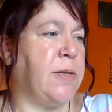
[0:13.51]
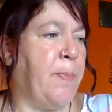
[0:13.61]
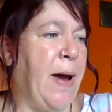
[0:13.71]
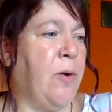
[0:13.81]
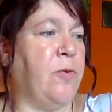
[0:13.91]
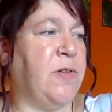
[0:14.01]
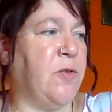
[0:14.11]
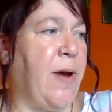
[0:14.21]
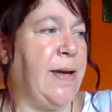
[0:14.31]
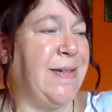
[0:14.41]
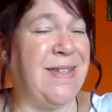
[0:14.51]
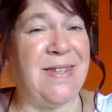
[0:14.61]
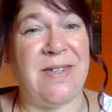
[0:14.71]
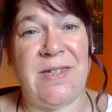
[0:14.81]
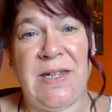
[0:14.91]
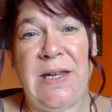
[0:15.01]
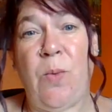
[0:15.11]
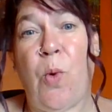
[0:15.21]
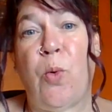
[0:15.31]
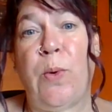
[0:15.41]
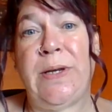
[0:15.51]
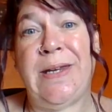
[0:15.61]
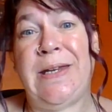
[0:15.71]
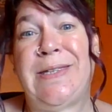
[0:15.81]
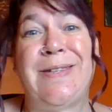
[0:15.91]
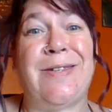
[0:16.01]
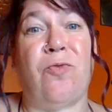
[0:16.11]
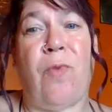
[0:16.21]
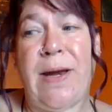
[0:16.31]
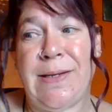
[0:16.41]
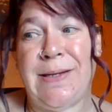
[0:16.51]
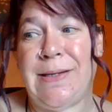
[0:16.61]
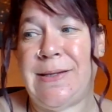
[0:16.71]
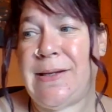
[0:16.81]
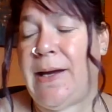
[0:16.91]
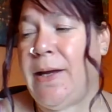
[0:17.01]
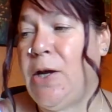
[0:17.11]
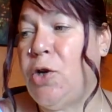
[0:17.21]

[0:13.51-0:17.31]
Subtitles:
a power of surrender, to see what we need to surrender today.